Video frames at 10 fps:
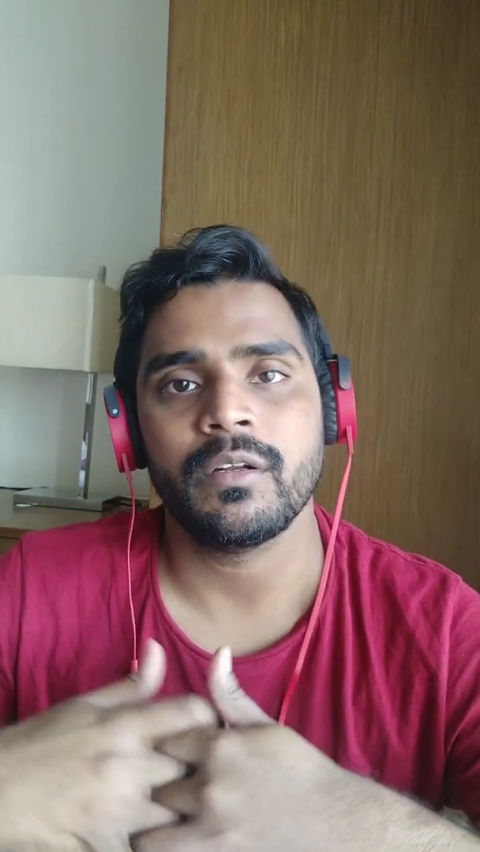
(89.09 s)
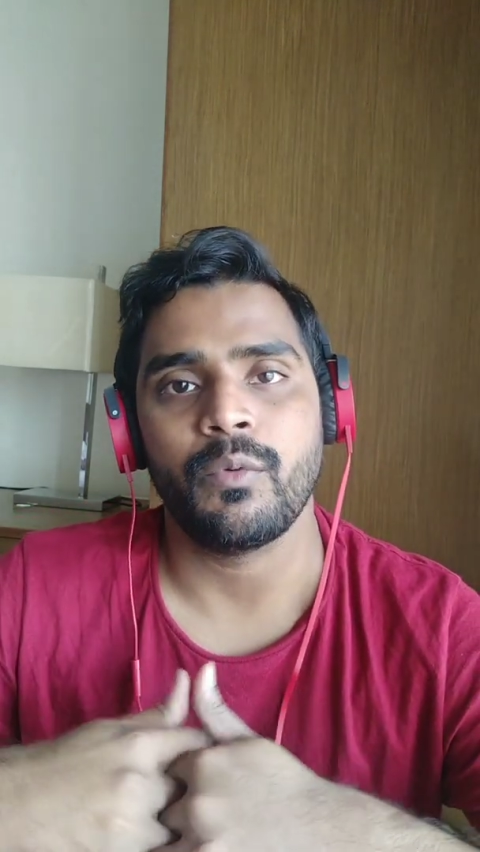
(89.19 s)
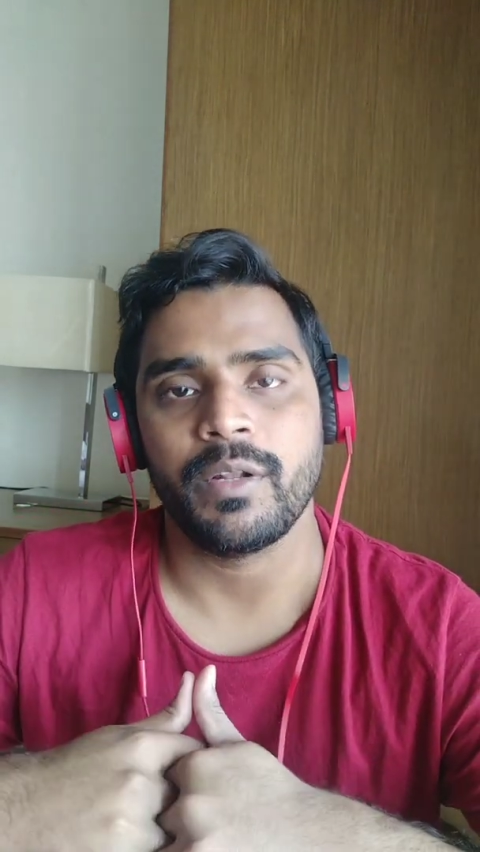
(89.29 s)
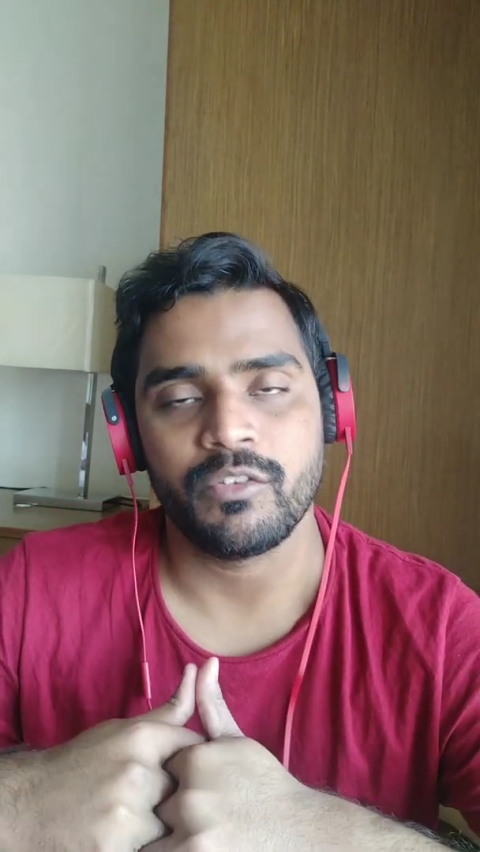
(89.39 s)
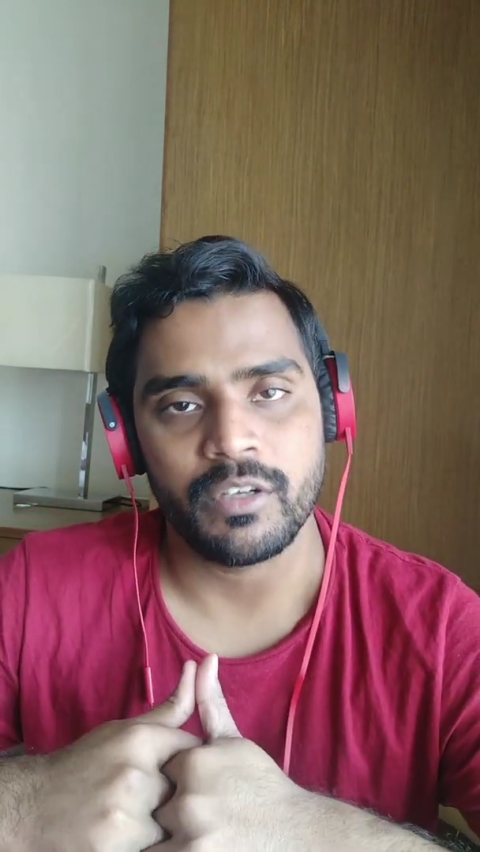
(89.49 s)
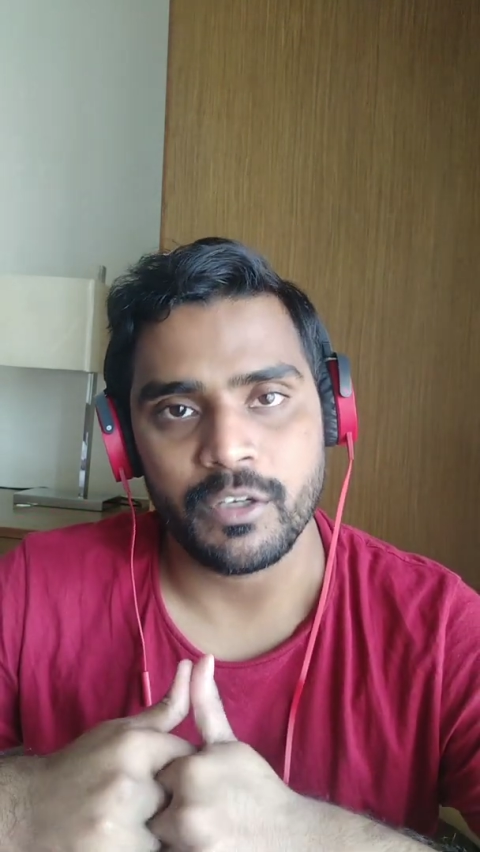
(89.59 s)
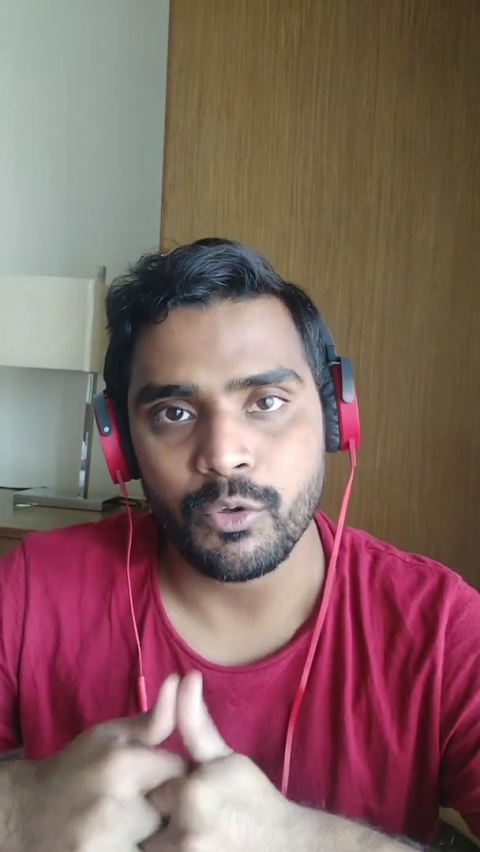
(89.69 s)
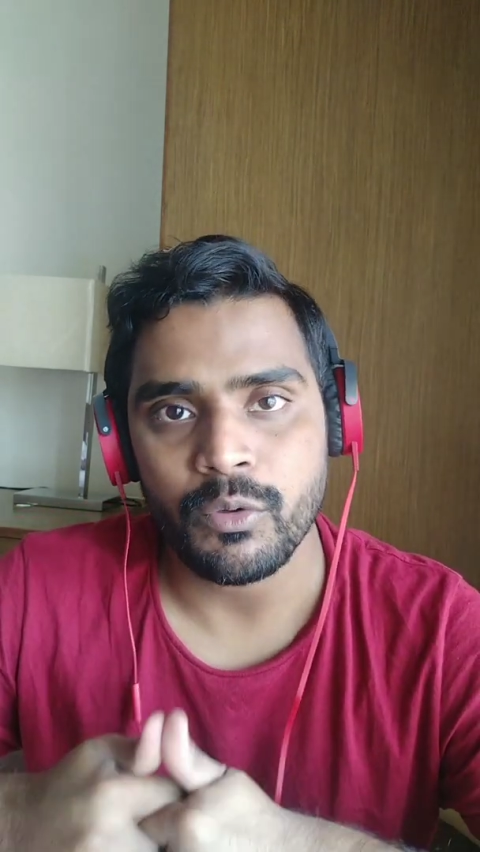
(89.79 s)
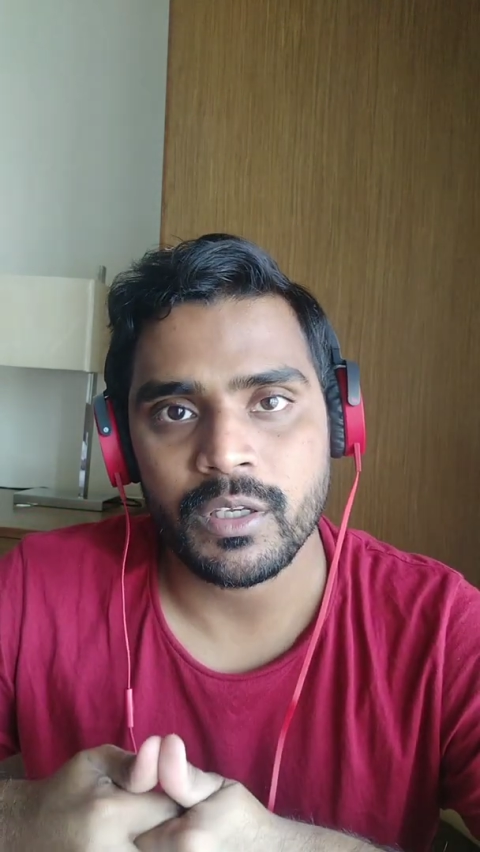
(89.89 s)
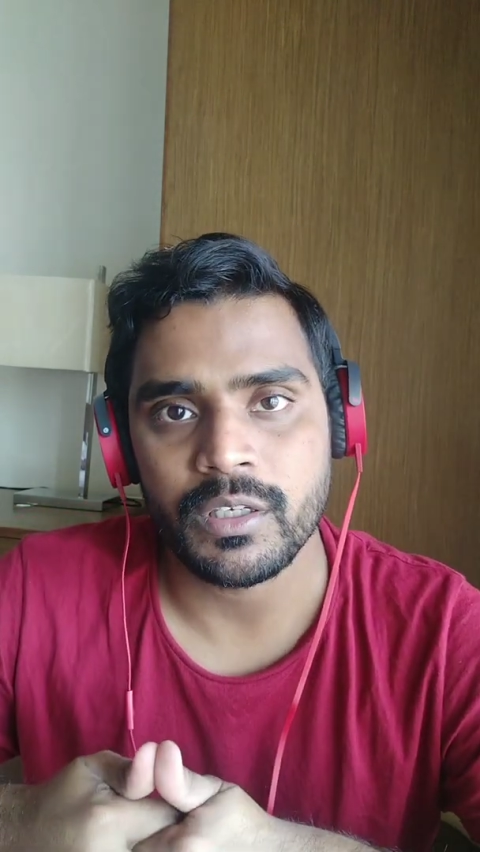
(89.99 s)
once in
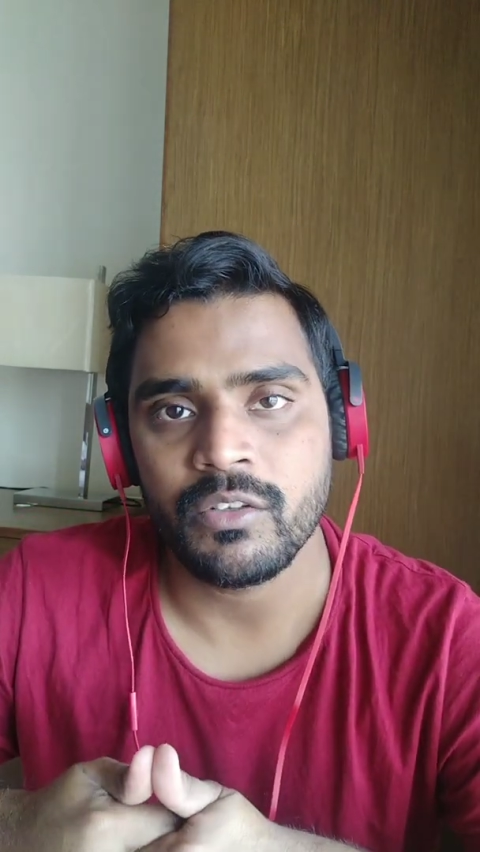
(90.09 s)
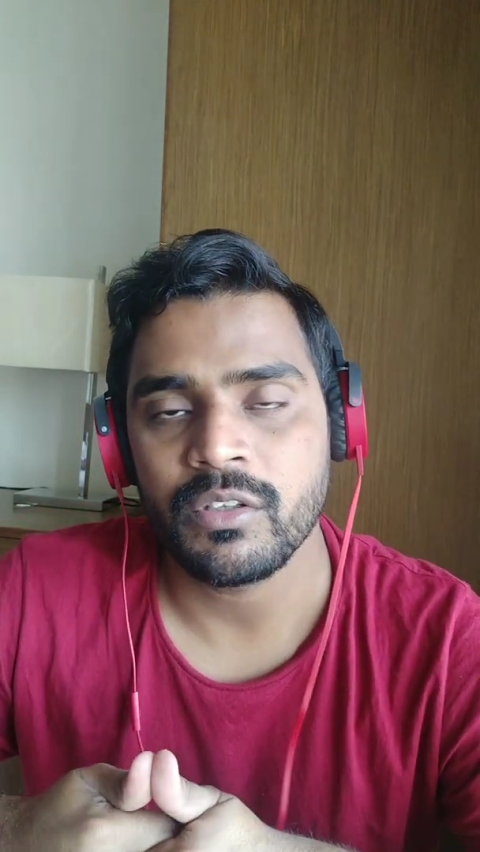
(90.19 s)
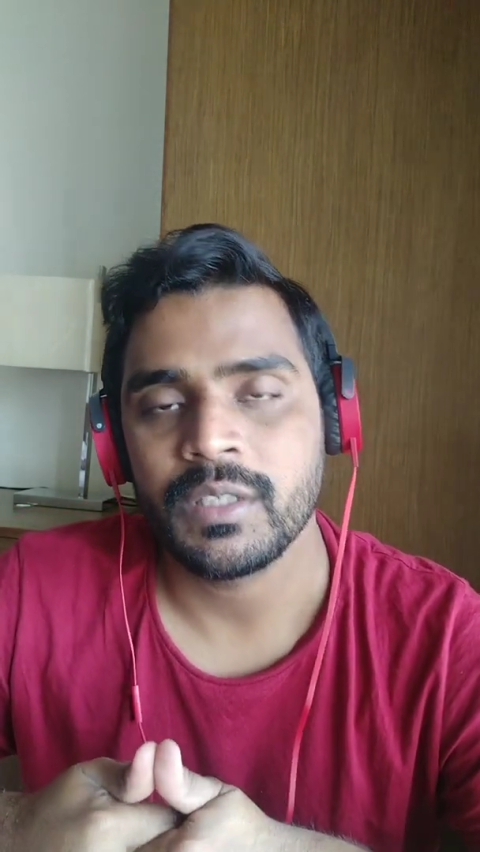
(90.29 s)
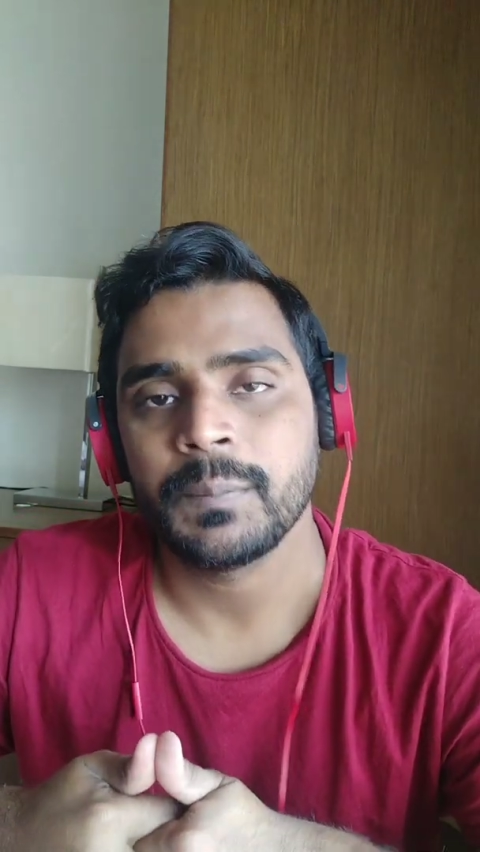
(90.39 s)
2 years,